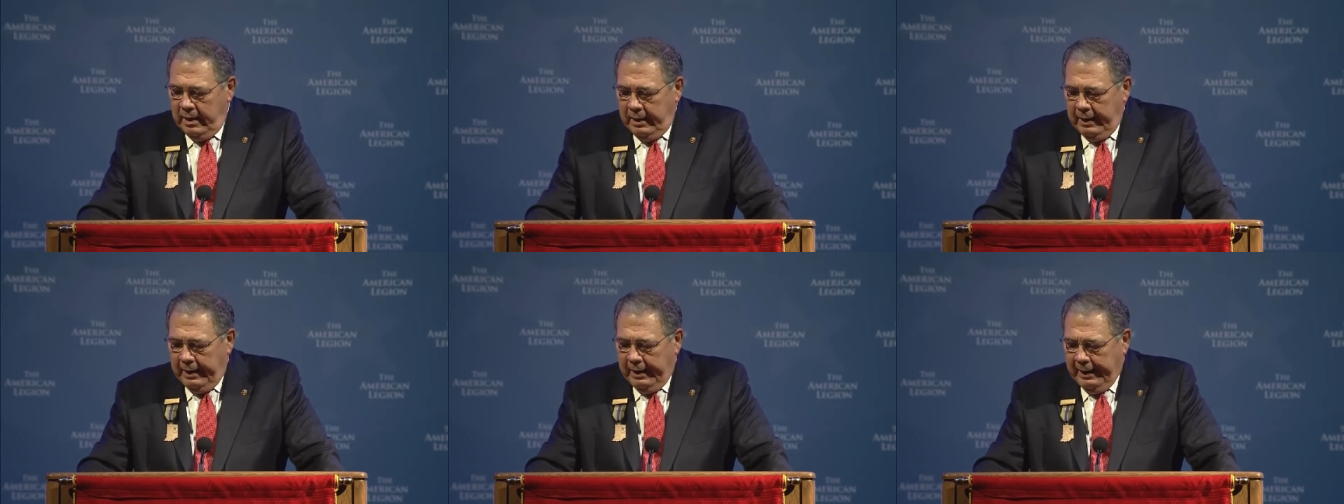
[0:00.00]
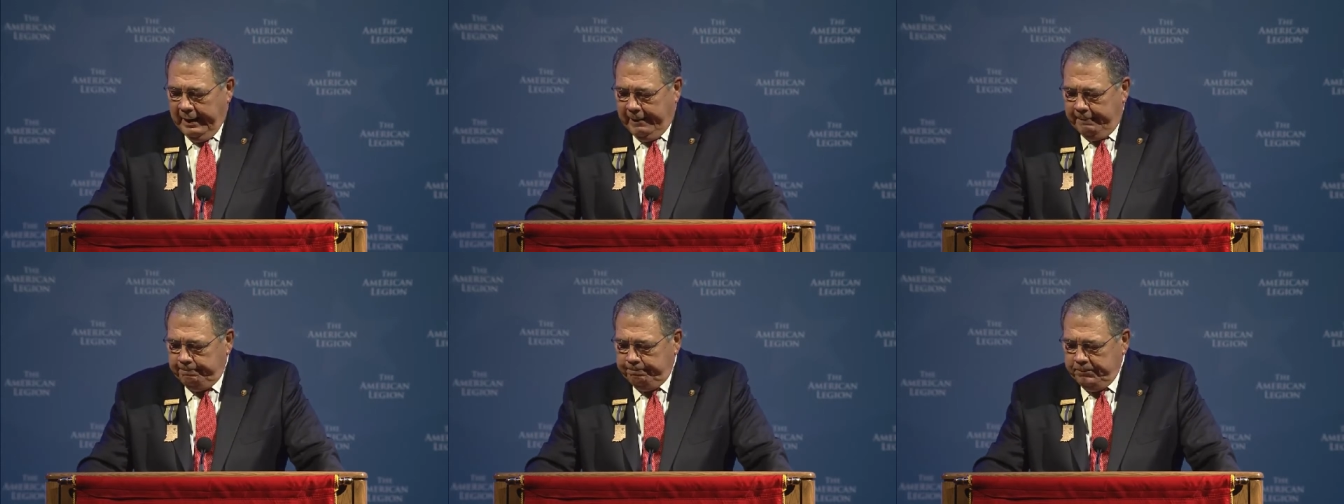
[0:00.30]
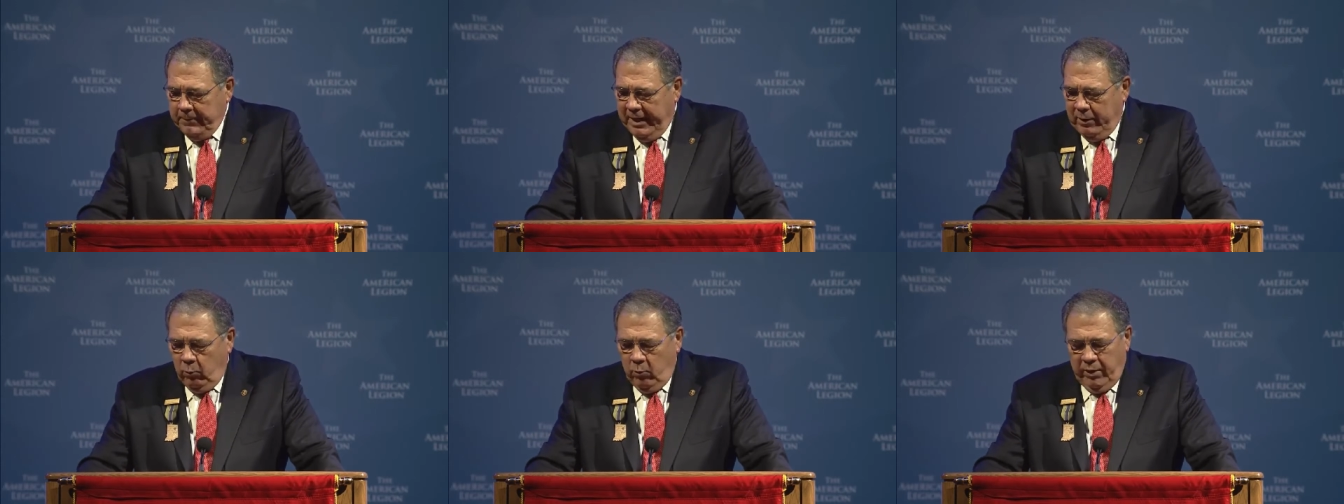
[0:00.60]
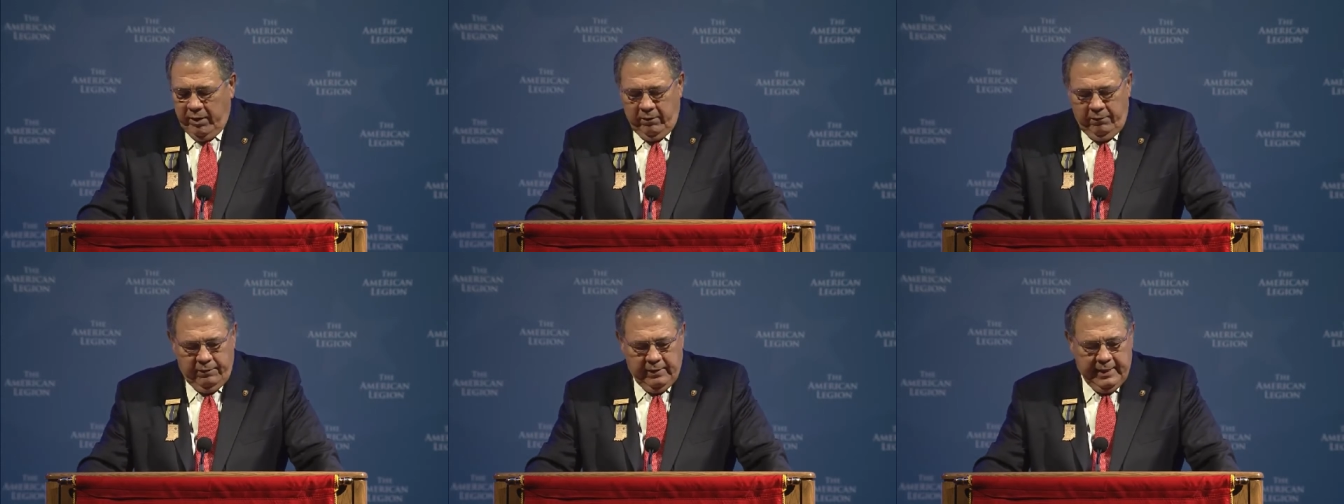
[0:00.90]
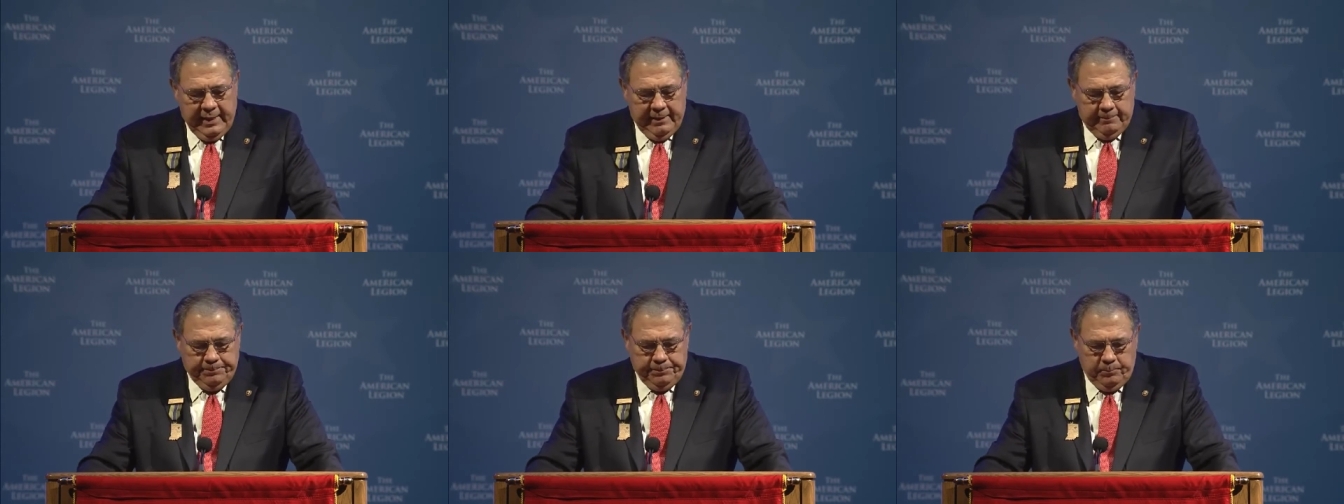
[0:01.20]
And one of
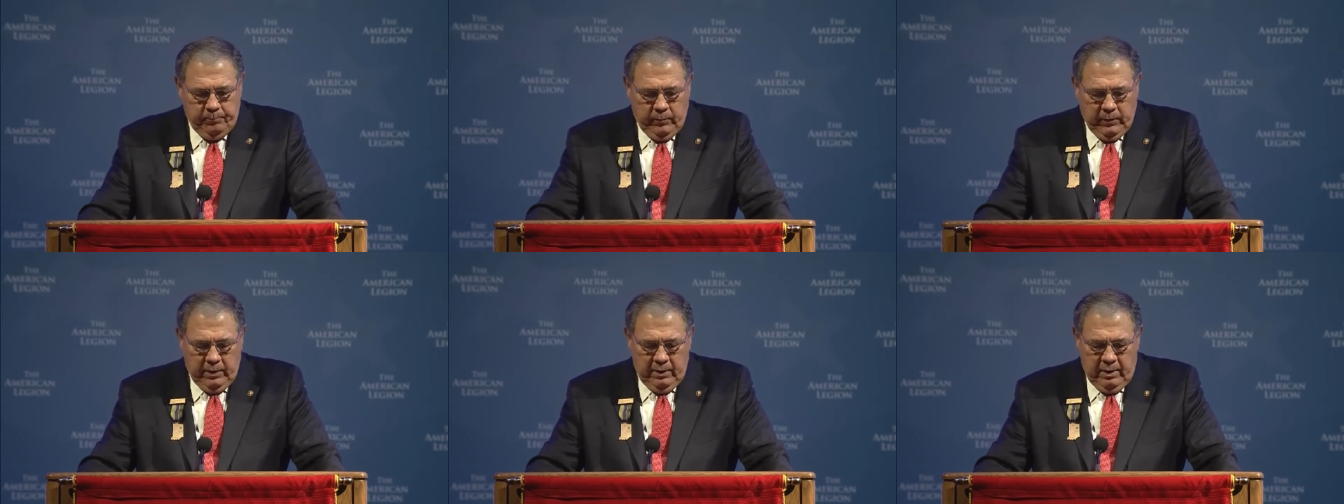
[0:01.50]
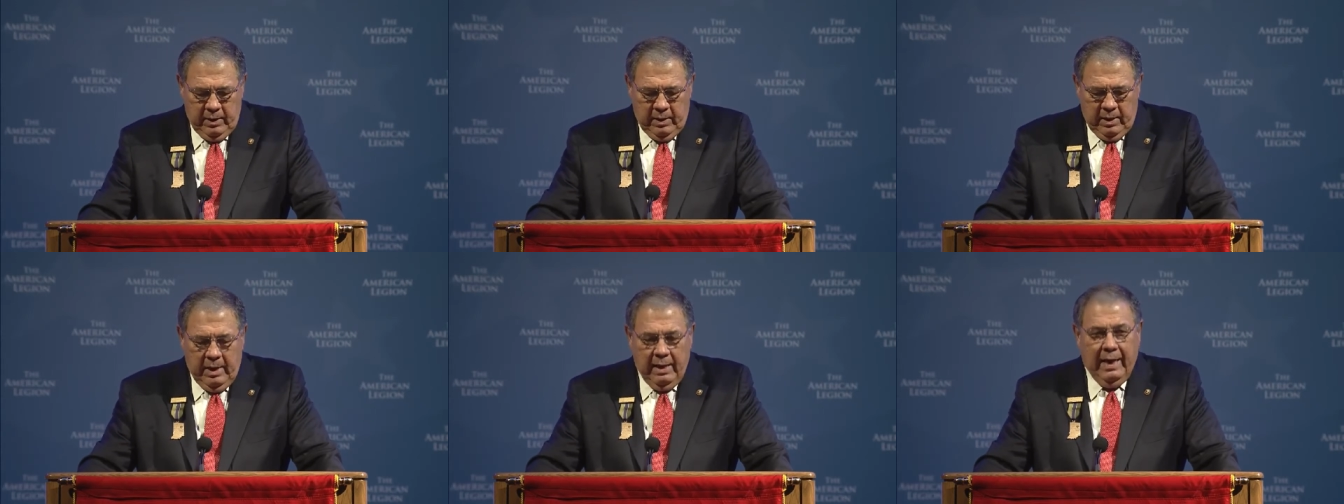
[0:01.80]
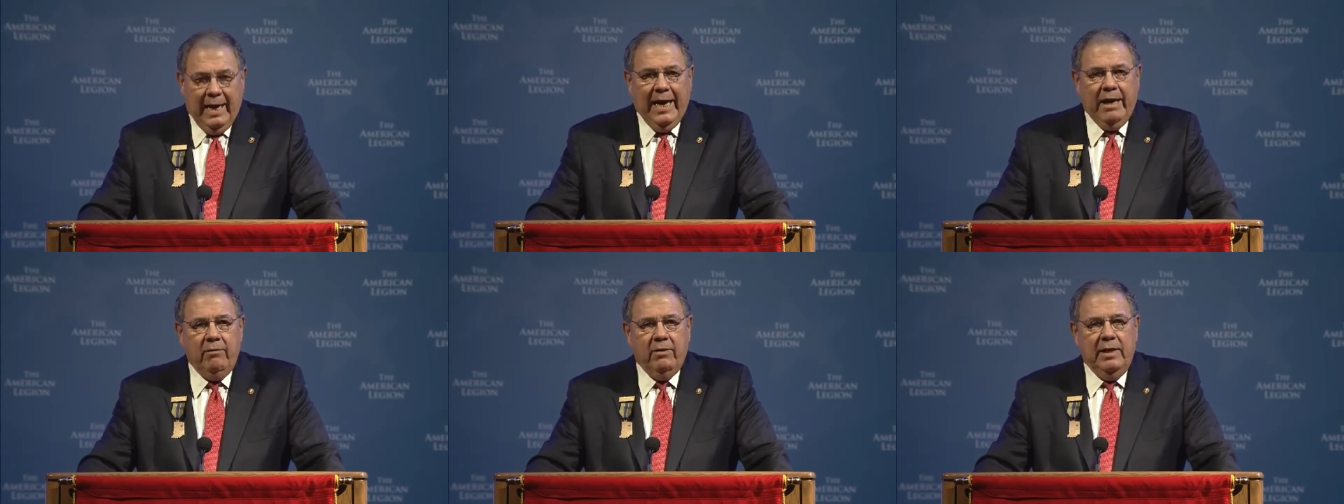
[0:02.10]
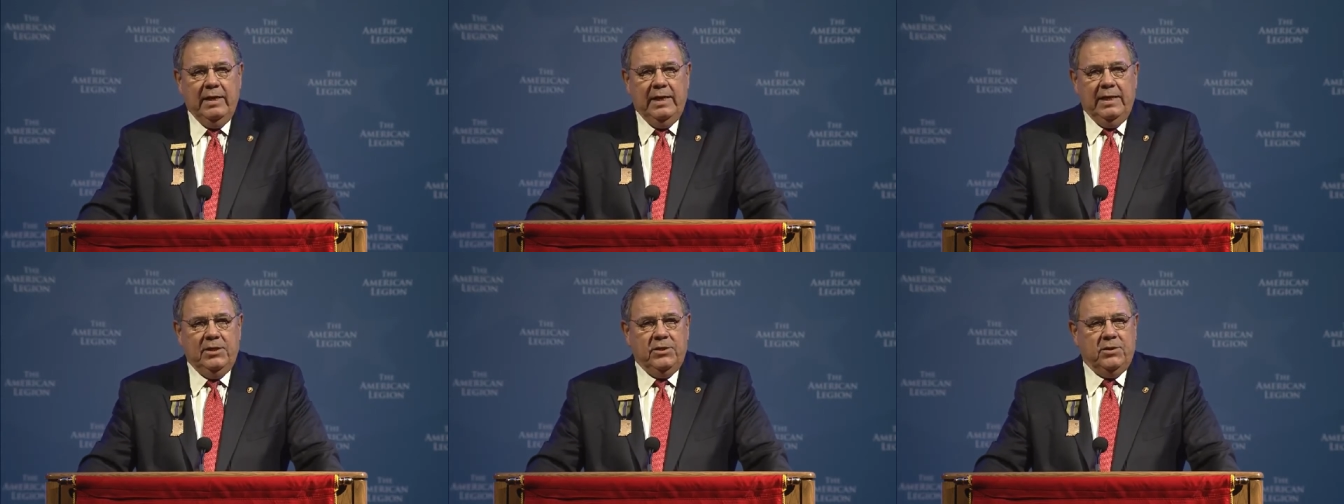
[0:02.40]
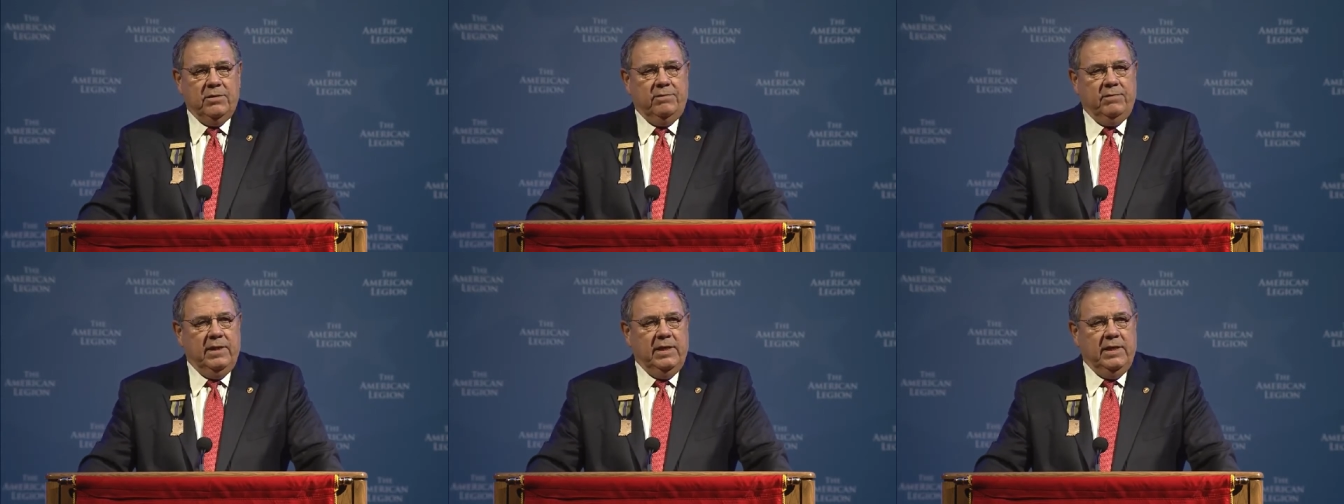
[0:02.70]
the ironies of